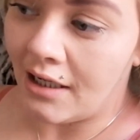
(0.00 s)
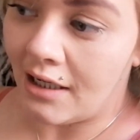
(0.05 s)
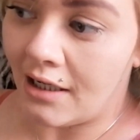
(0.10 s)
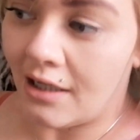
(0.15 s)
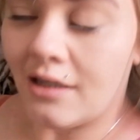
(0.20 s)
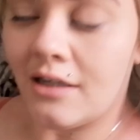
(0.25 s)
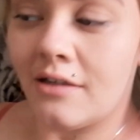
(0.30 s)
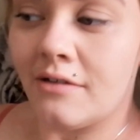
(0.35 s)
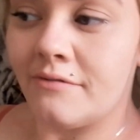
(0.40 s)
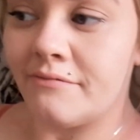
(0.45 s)

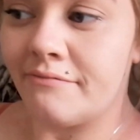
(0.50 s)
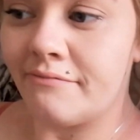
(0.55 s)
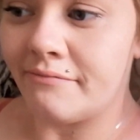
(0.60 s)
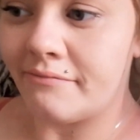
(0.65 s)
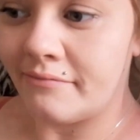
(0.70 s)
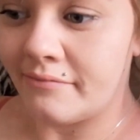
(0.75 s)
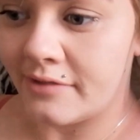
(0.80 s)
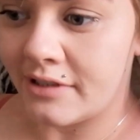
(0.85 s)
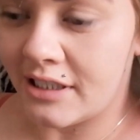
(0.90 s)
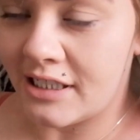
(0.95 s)

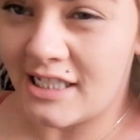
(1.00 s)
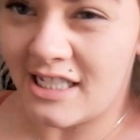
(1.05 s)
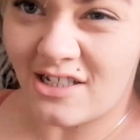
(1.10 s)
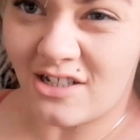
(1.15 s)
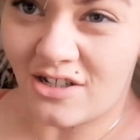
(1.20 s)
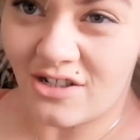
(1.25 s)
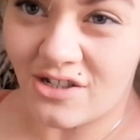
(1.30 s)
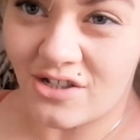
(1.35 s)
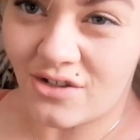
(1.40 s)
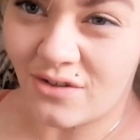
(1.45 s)
because he's
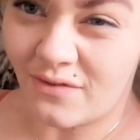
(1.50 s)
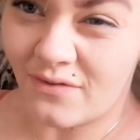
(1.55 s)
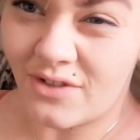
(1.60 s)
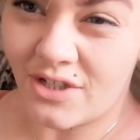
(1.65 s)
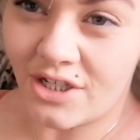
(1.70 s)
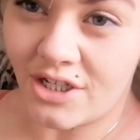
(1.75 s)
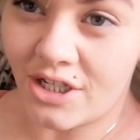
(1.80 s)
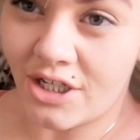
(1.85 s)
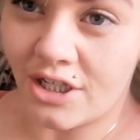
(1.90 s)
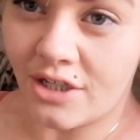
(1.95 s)
got stuff
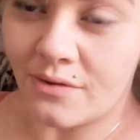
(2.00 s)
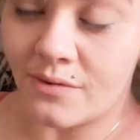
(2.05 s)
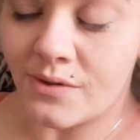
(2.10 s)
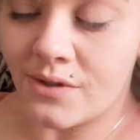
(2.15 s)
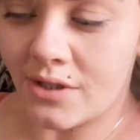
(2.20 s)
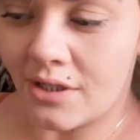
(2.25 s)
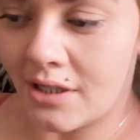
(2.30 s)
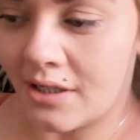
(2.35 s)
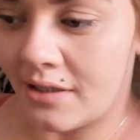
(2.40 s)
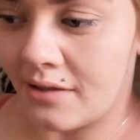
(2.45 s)
to do.
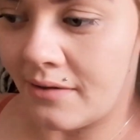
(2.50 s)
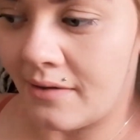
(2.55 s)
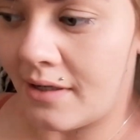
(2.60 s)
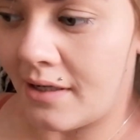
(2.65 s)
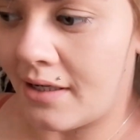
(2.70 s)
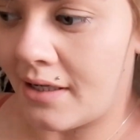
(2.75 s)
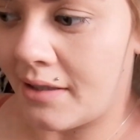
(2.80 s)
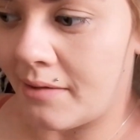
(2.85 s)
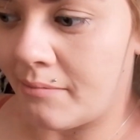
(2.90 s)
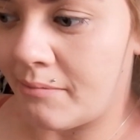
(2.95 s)
So,
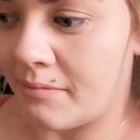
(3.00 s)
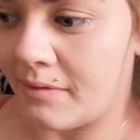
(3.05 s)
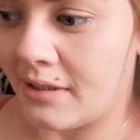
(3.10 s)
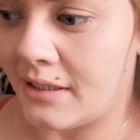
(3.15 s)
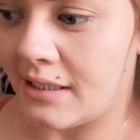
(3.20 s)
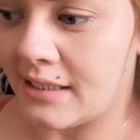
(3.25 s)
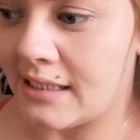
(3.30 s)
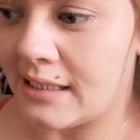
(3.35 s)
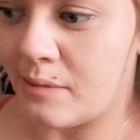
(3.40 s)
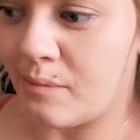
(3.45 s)

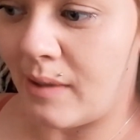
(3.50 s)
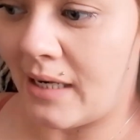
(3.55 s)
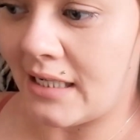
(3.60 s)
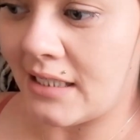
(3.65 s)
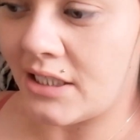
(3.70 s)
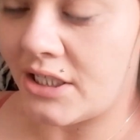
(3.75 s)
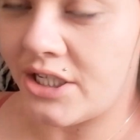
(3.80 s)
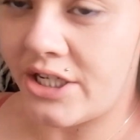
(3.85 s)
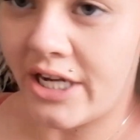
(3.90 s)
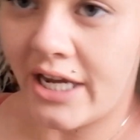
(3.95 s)
because his
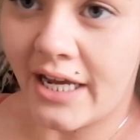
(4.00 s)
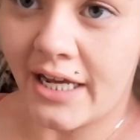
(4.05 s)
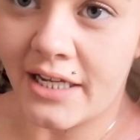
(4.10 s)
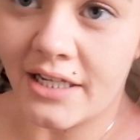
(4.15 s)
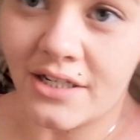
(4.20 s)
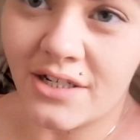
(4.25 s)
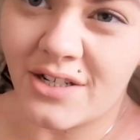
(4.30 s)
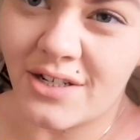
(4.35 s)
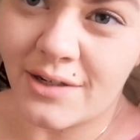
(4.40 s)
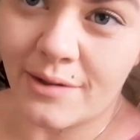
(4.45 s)
plans
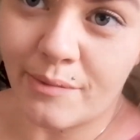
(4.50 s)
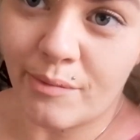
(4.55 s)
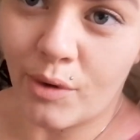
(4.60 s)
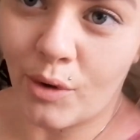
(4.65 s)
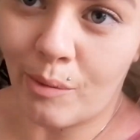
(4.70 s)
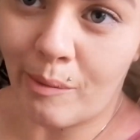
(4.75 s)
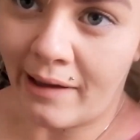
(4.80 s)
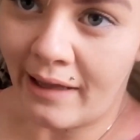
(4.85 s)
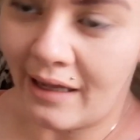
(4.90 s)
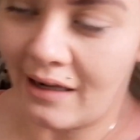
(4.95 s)
changed,
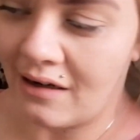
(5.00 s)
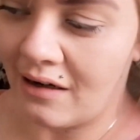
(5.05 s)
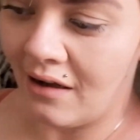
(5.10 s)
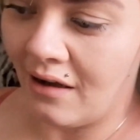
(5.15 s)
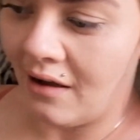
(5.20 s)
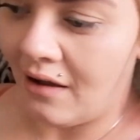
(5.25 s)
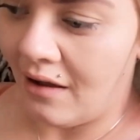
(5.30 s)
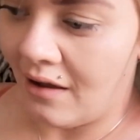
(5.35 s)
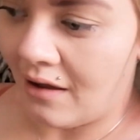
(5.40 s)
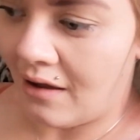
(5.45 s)
poor Bean.
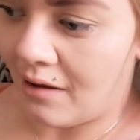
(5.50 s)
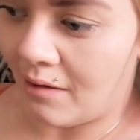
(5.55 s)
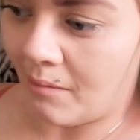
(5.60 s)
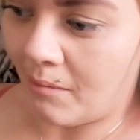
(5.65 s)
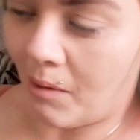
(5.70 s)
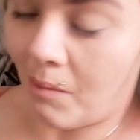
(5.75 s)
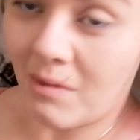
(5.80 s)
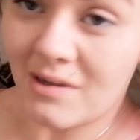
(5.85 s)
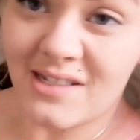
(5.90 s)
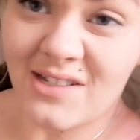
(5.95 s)
I
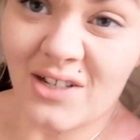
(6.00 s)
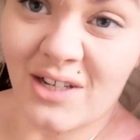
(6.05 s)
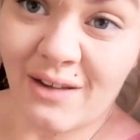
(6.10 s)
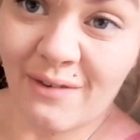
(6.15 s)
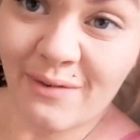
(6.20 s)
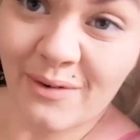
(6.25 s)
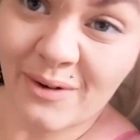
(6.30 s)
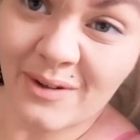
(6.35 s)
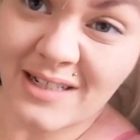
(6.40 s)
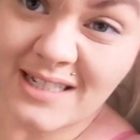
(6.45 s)
was
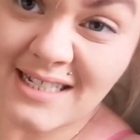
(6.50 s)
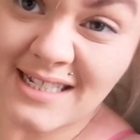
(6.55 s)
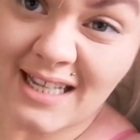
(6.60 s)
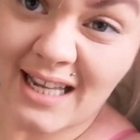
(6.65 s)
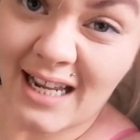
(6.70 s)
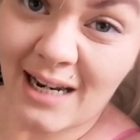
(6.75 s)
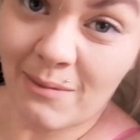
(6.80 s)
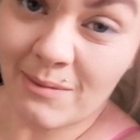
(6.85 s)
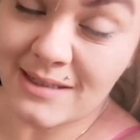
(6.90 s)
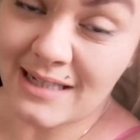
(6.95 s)
looking forward to
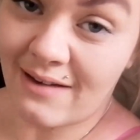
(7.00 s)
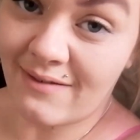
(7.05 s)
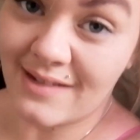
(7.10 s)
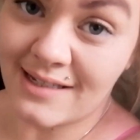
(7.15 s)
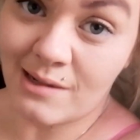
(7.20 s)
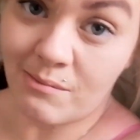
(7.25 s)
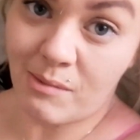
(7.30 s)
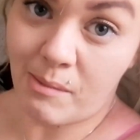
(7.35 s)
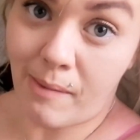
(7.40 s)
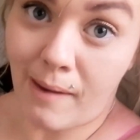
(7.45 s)
seeing him because I haven't
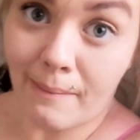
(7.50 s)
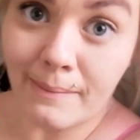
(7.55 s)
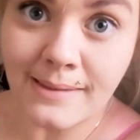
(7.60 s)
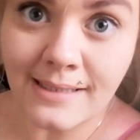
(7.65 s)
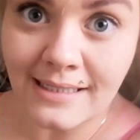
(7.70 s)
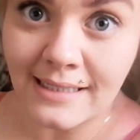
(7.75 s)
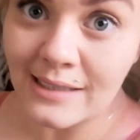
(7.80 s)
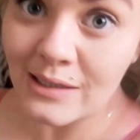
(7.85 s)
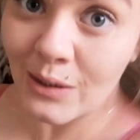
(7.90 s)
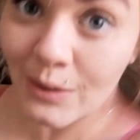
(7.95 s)
seen my pops
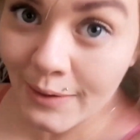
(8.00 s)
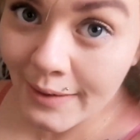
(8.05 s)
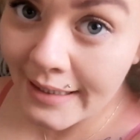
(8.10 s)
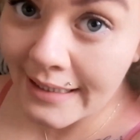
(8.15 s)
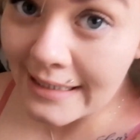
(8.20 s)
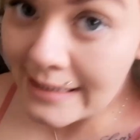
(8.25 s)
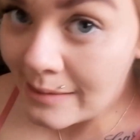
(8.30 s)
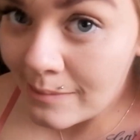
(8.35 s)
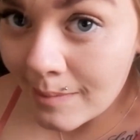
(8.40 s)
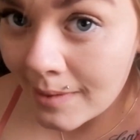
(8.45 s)
since
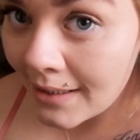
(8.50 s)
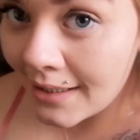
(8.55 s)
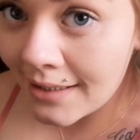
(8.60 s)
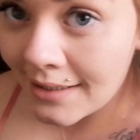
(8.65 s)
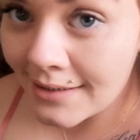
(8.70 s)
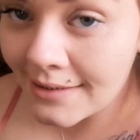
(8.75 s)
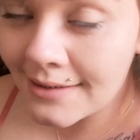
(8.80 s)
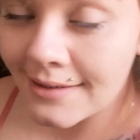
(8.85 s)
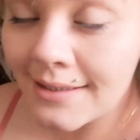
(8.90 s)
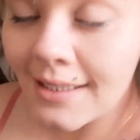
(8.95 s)

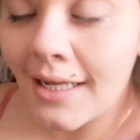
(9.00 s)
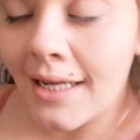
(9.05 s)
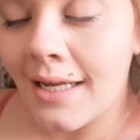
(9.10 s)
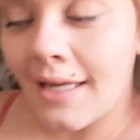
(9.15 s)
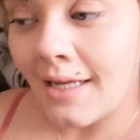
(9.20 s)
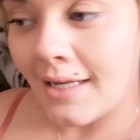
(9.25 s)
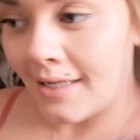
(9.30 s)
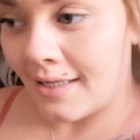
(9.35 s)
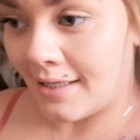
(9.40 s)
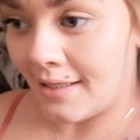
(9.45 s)
Christmas.
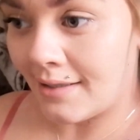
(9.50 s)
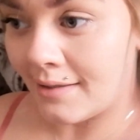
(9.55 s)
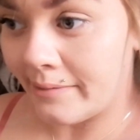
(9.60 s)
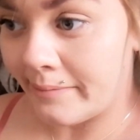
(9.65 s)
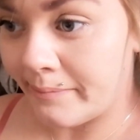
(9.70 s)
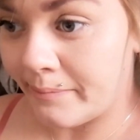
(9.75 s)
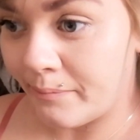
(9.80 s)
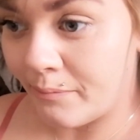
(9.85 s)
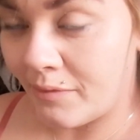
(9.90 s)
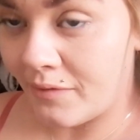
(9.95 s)

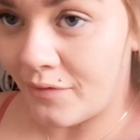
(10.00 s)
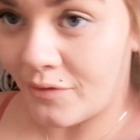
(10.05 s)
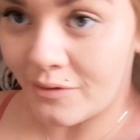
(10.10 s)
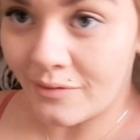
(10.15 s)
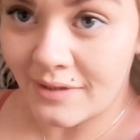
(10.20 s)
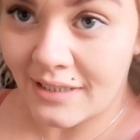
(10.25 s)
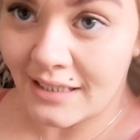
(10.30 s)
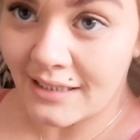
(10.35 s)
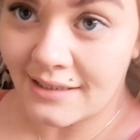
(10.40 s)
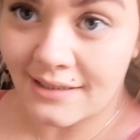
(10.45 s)
With
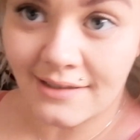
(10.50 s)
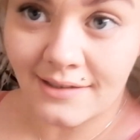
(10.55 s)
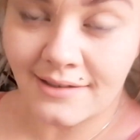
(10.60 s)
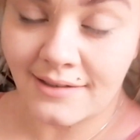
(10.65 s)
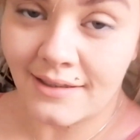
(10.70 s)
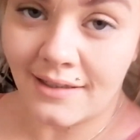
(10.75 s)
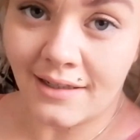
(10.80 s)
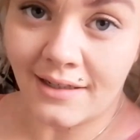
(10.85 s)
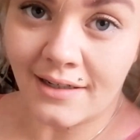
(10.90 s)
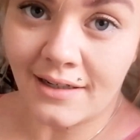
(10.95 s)
all
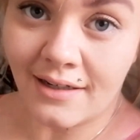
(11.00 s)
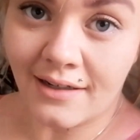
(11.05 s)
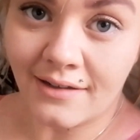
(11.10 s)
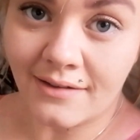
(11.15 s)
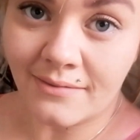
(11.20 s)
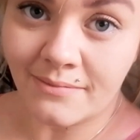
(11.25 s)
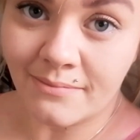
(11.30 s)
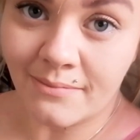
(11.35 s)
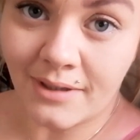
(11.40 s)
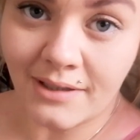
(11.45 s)
this, you
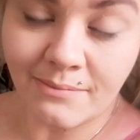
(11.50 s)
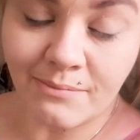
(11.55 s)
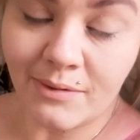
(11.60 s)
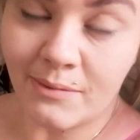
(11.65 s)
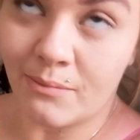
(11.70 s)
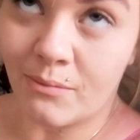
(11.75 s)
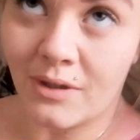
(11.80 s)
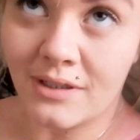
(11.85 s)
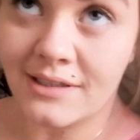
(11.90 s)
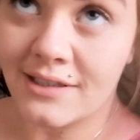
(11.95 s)
know,
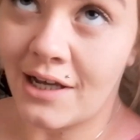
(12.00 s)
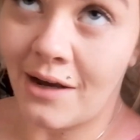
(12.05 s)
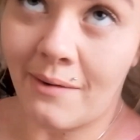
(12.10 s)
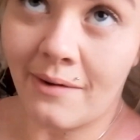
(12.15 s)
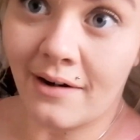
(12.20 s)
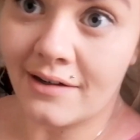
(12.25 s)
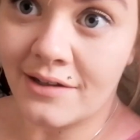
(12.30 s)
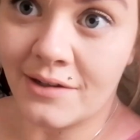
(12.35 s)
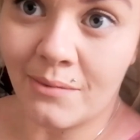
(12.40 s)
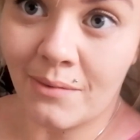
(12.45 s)
what's
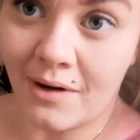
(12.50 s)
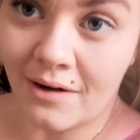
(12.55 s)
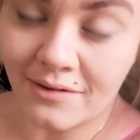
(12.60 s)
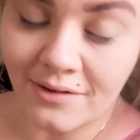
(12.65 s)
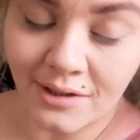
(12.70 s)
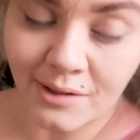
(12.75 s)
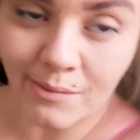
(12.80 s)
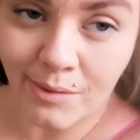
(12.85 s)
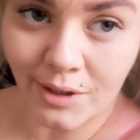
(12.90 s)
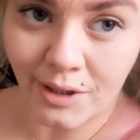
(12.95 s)
going on in the
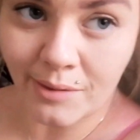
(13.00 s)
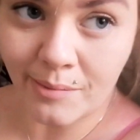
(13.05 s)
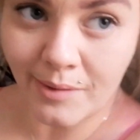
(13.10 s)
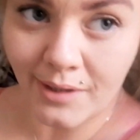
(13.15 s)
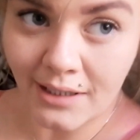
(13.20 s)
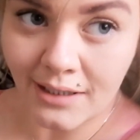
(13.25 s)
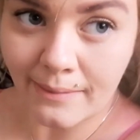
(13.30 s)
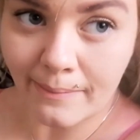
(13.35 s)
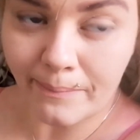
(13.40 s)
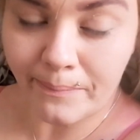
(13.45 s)
world at the
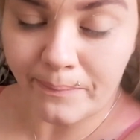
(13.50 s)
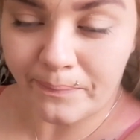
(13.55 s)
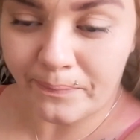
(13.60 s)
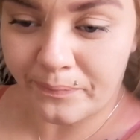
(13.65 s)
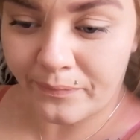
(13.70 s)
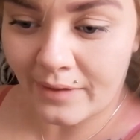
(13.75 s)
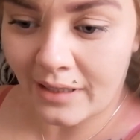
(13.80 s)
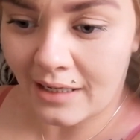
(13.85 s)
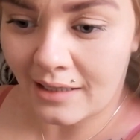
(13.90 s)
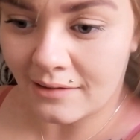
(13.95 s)
moment.
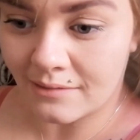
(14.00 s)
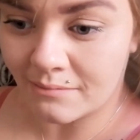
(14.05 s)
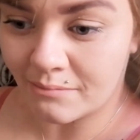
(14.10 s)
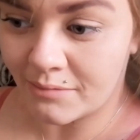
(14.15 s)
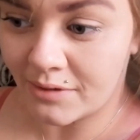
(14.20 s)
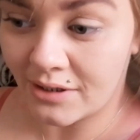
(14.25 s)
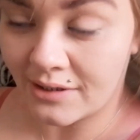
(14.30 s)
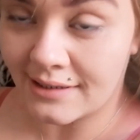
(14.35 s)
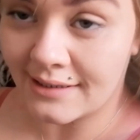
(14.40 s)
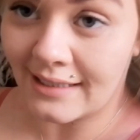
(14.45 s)
And
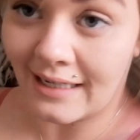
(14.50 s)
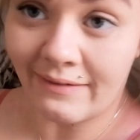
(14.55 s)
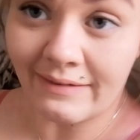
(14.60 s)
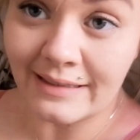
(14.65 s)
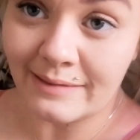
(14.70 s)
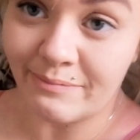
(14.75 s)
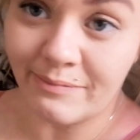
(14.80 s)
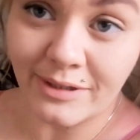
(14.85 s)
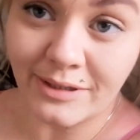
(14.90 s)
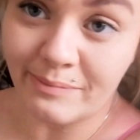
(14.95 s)
plus now
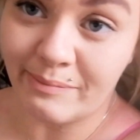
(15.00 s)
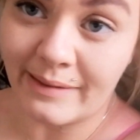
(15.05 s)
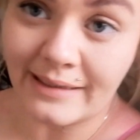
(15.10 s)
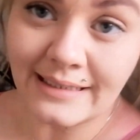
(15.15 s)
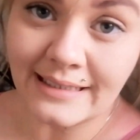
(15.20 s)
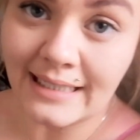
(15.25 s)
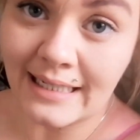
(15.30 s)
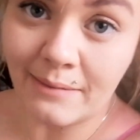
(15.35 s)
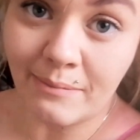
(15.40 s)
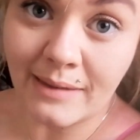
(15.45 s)
he's just
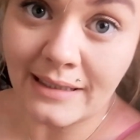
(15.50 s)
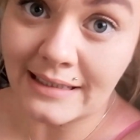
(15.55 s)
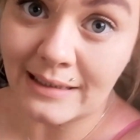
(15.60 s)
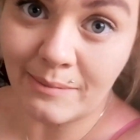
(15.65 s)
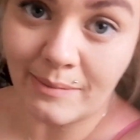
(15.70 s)
busy,